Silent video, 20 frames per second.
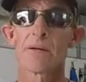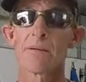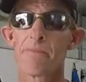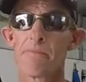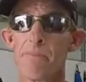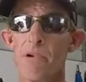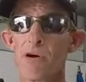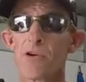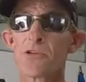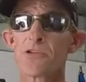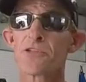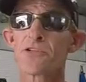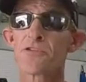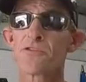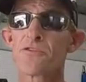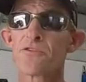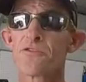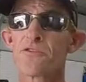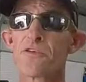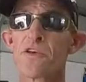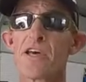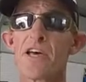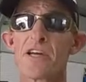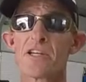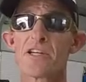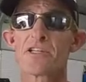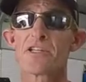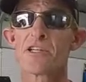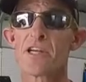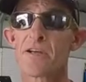Most
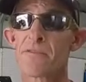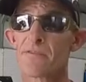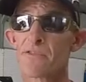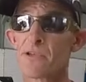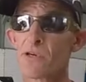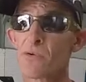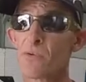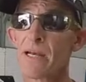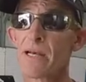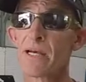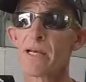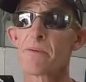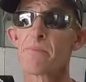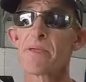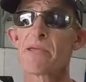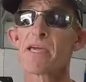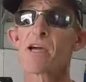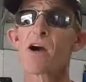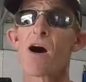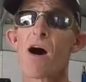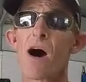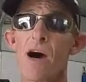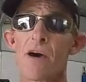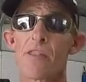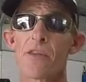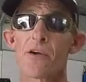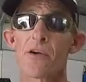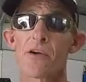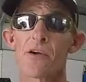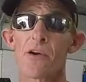fish, if they're ready to be caught
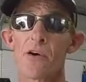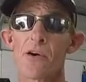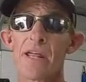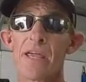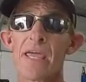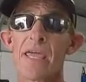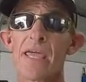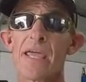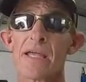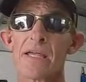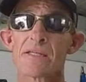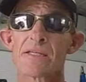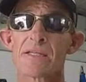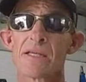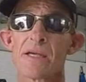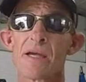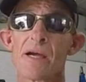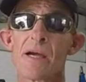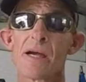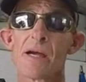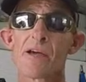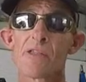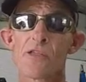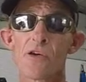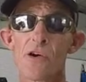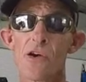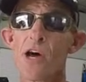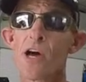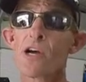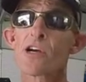and they're going to eat,
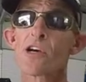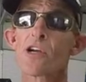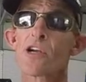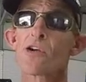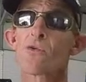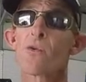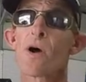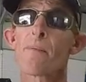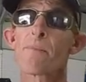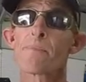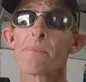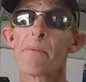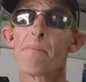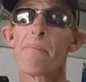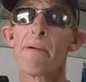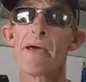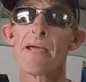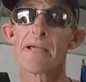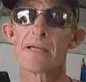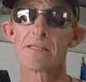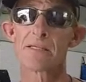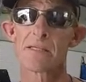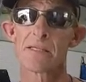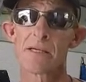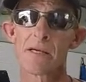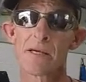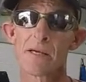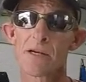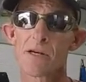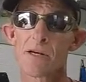they're not going to drop the bait.
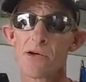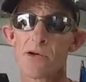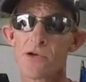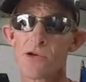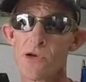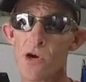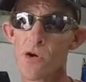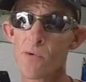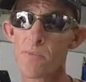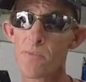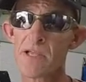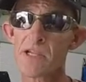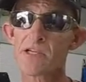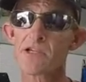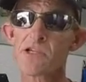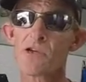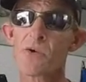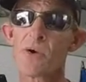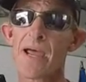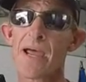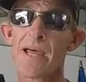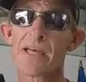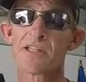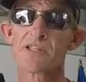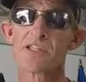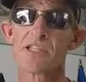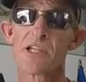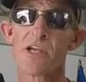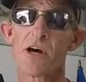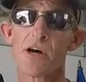Don't be too
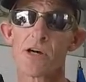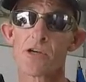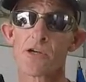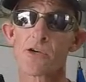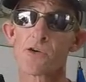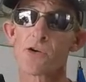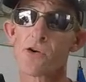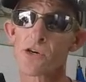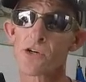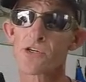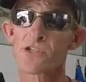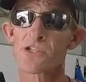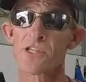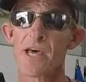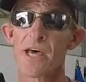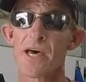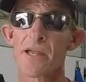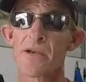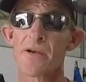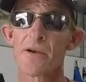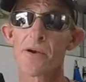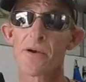antsy on your hook set.